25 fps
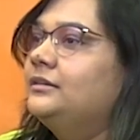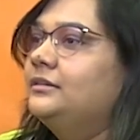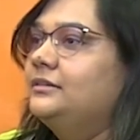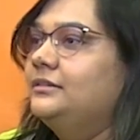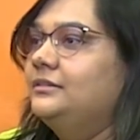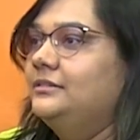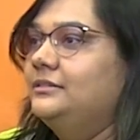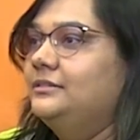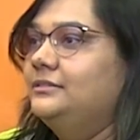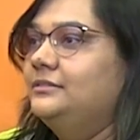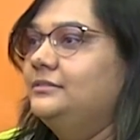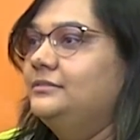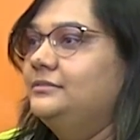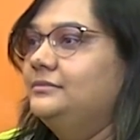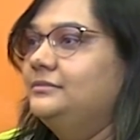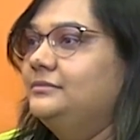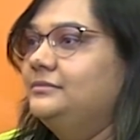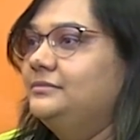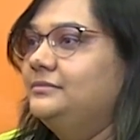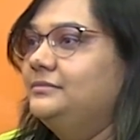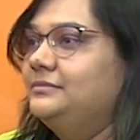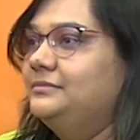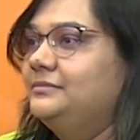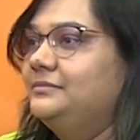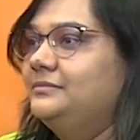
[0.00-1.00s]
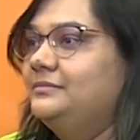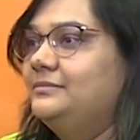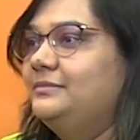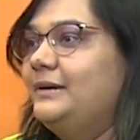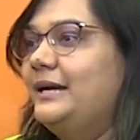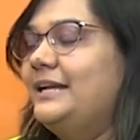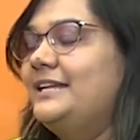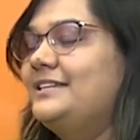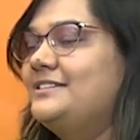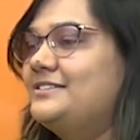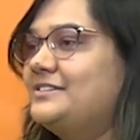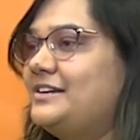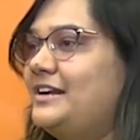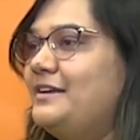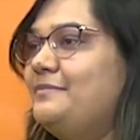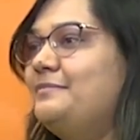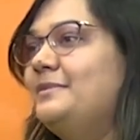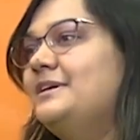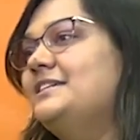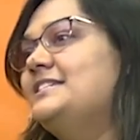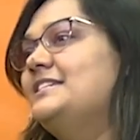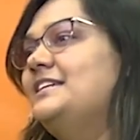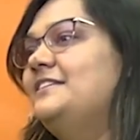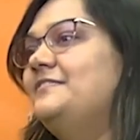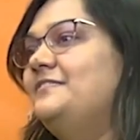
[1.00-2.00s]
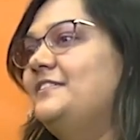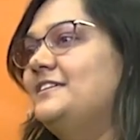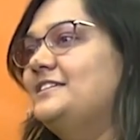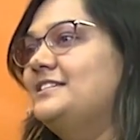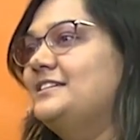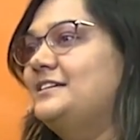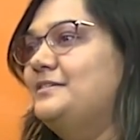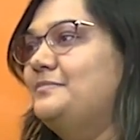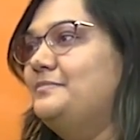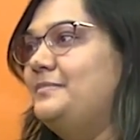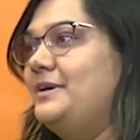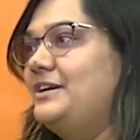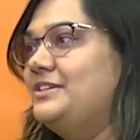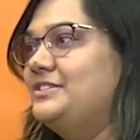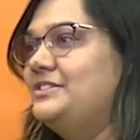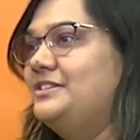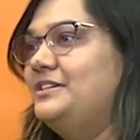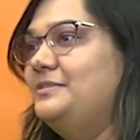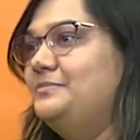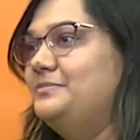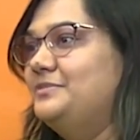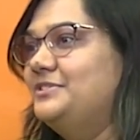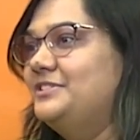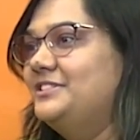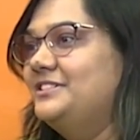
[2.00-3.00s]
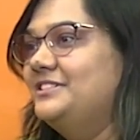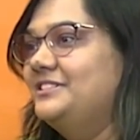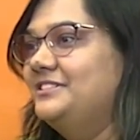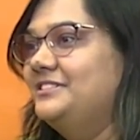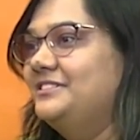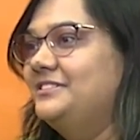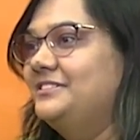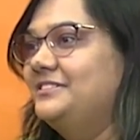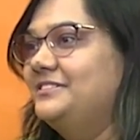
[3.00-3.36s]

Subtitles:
I describe myself as a compassionate person.